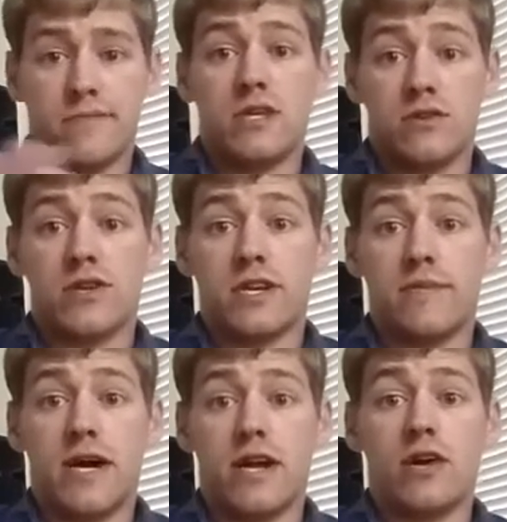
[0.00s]
is looking to
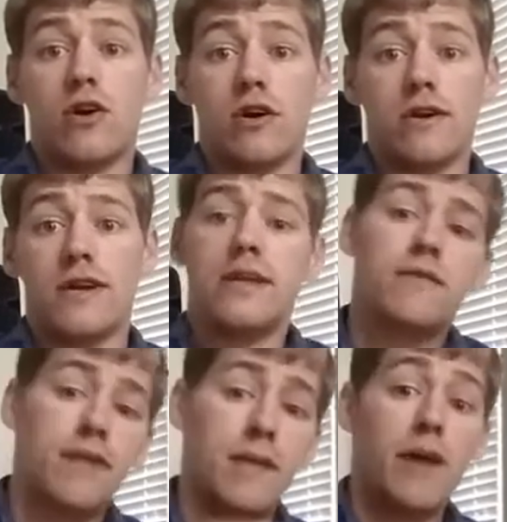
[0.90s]
buy a car,
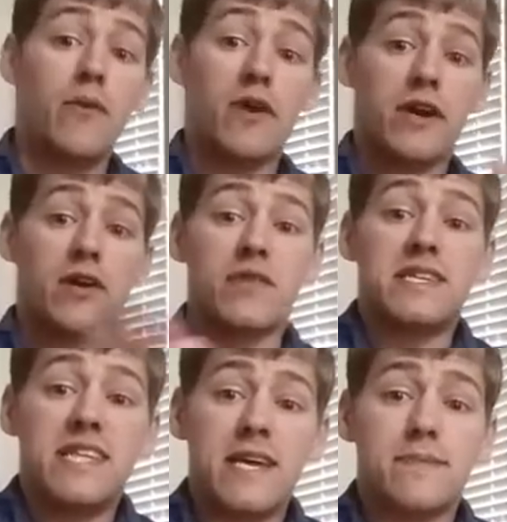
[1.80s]
and they may want to know the
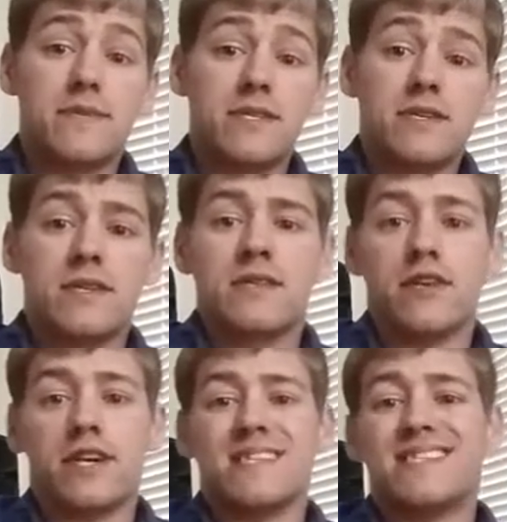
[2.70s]
tips.
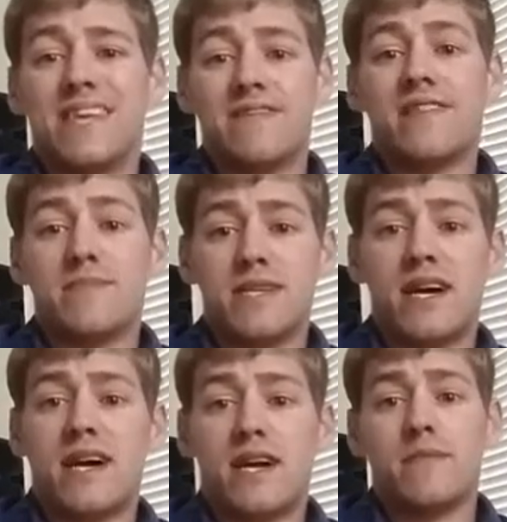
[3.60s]
They're going to save them
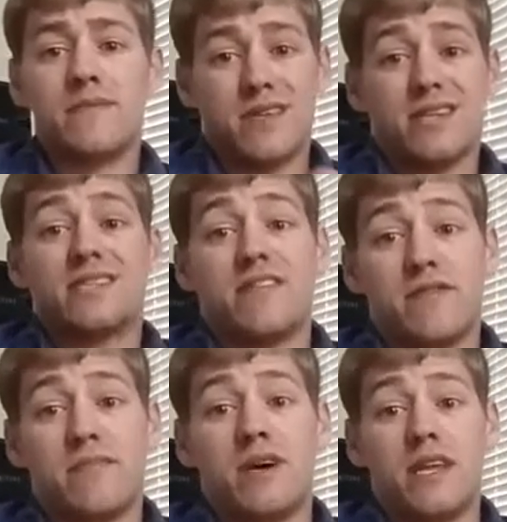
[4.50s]
time, they're going to save
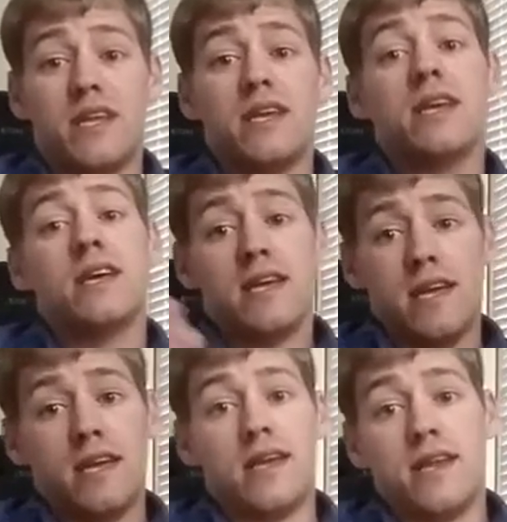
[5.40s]
them money,
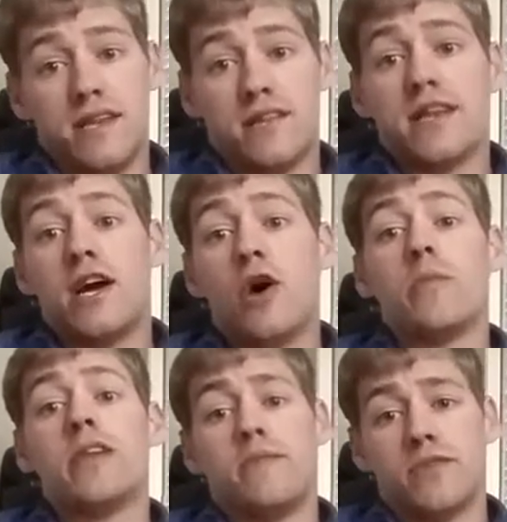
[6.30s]
and they're going to
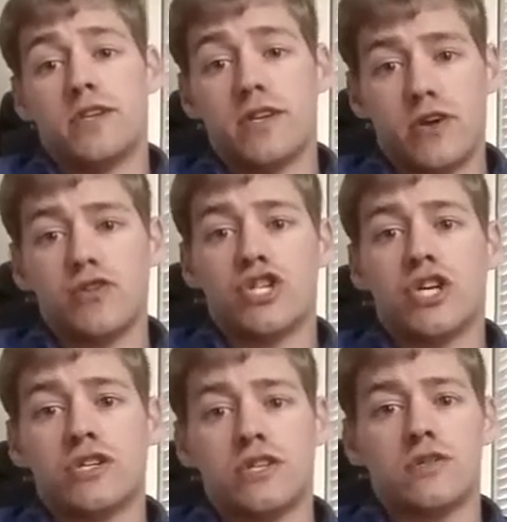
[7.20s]
help them with the
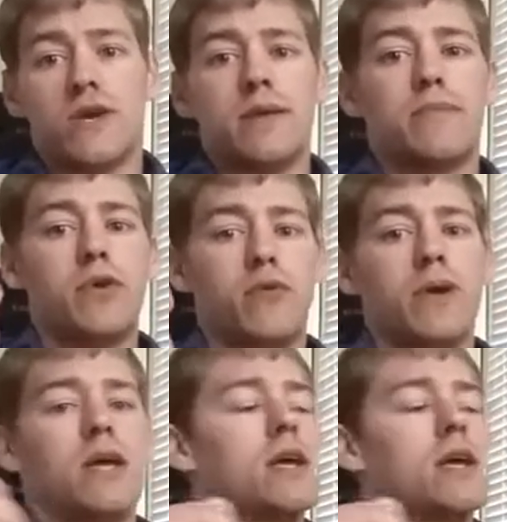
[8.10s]
negotiations, right? Boom.